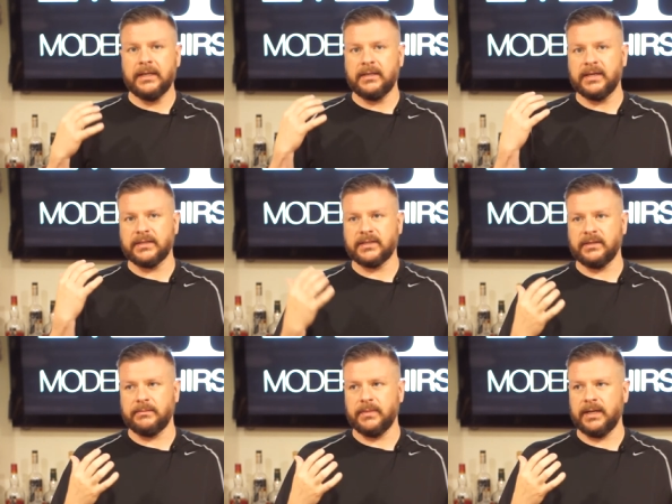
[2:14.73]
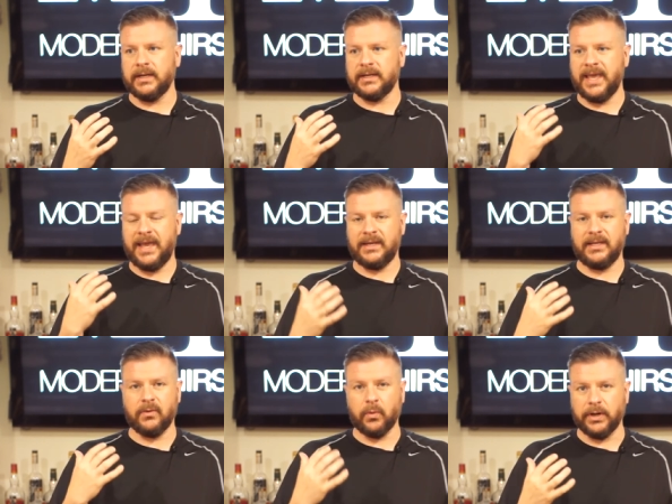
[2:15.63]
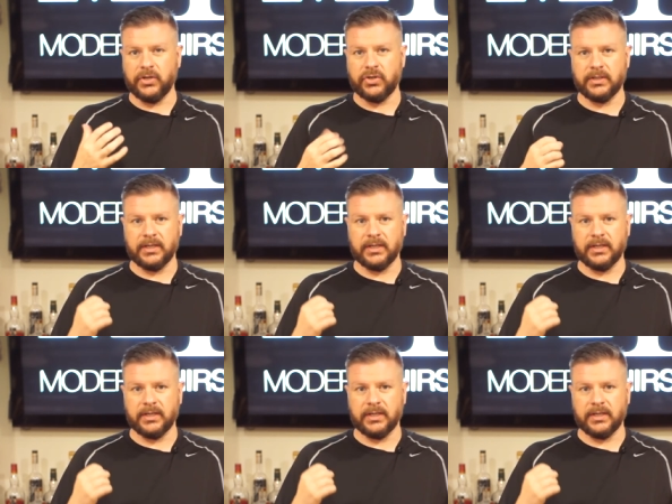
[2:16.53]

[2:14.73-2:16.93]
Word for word: You get some uh, candied orange,